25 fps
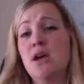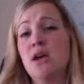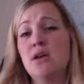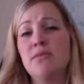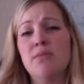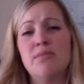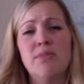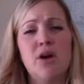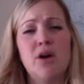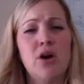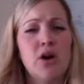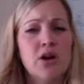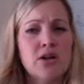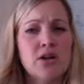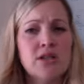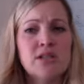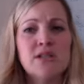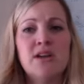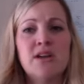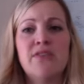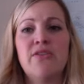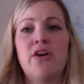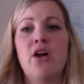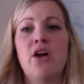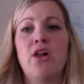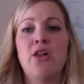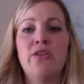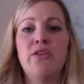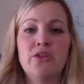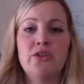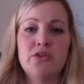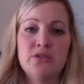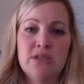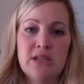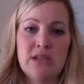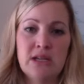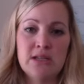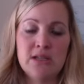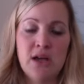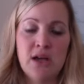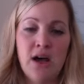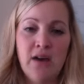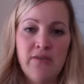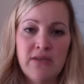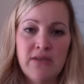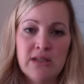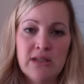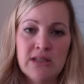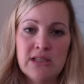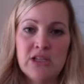heart stuff, all of those things,
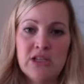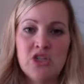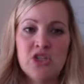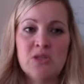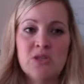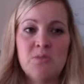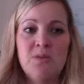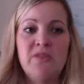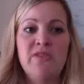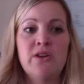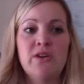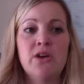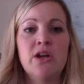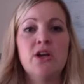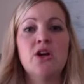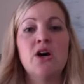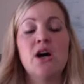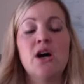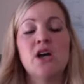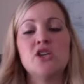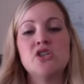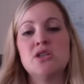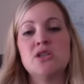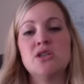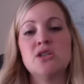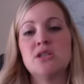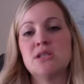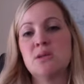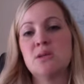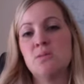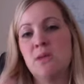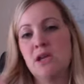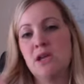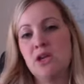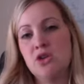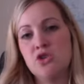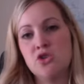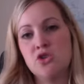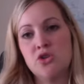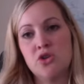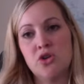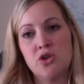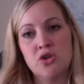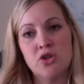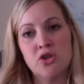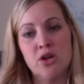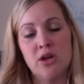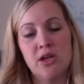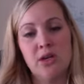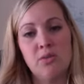obviously just be very cautious and making sure you're
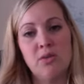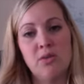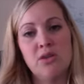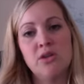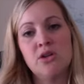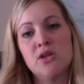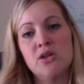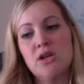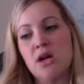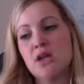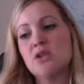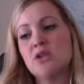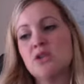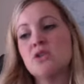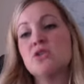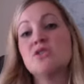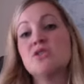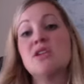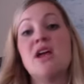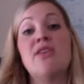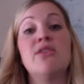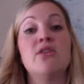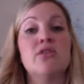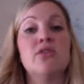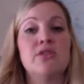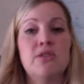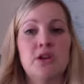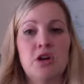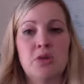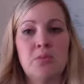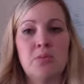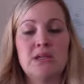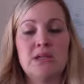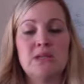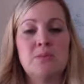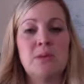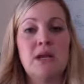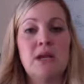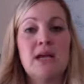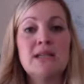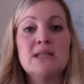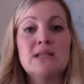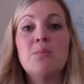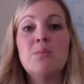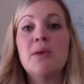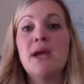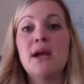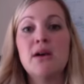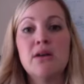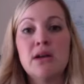talking with their doctors and their therapists. But as a
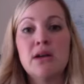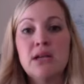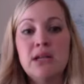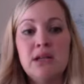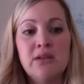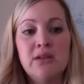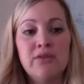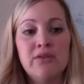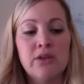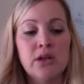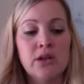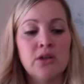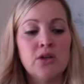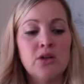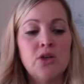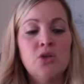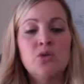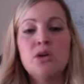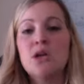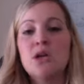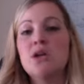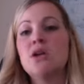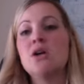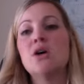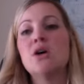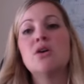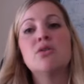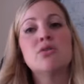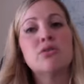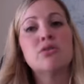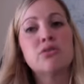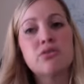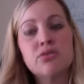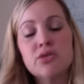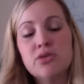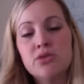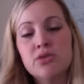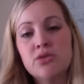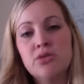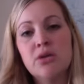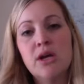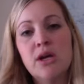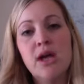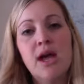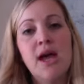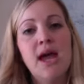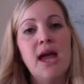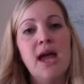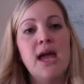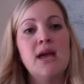parent, even, you can go through
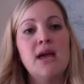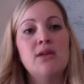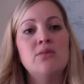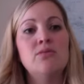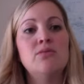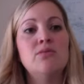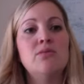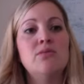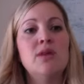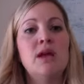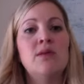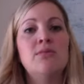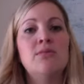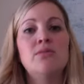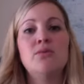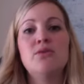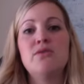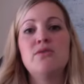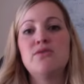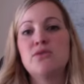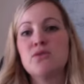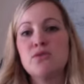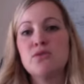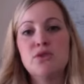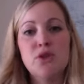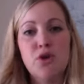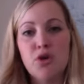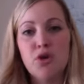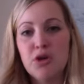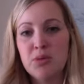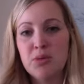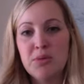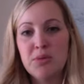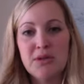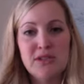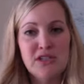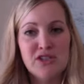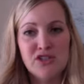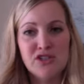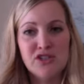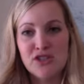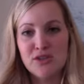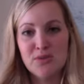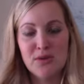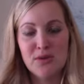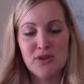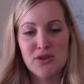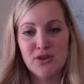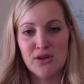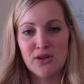and move through yoga positions
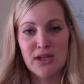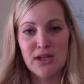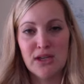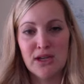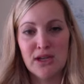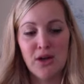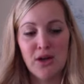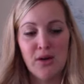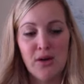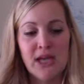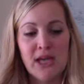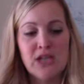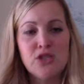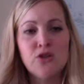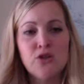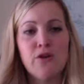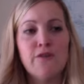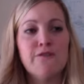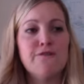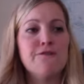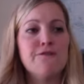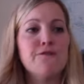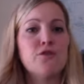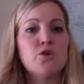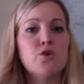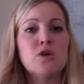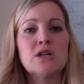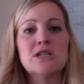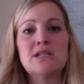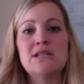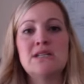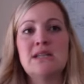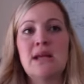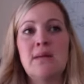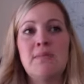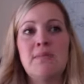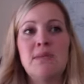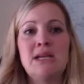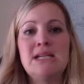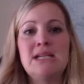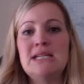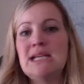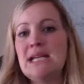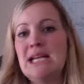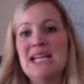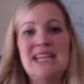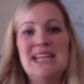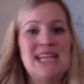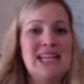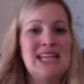with your kiddo, and don't force them into
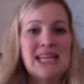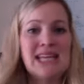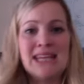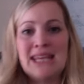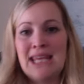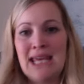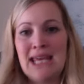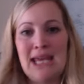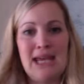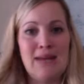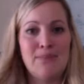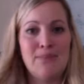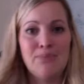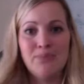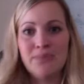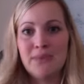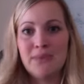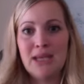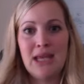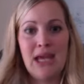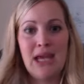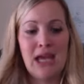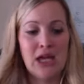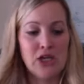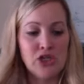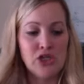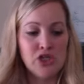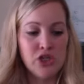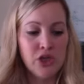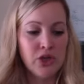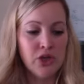anything that they can't do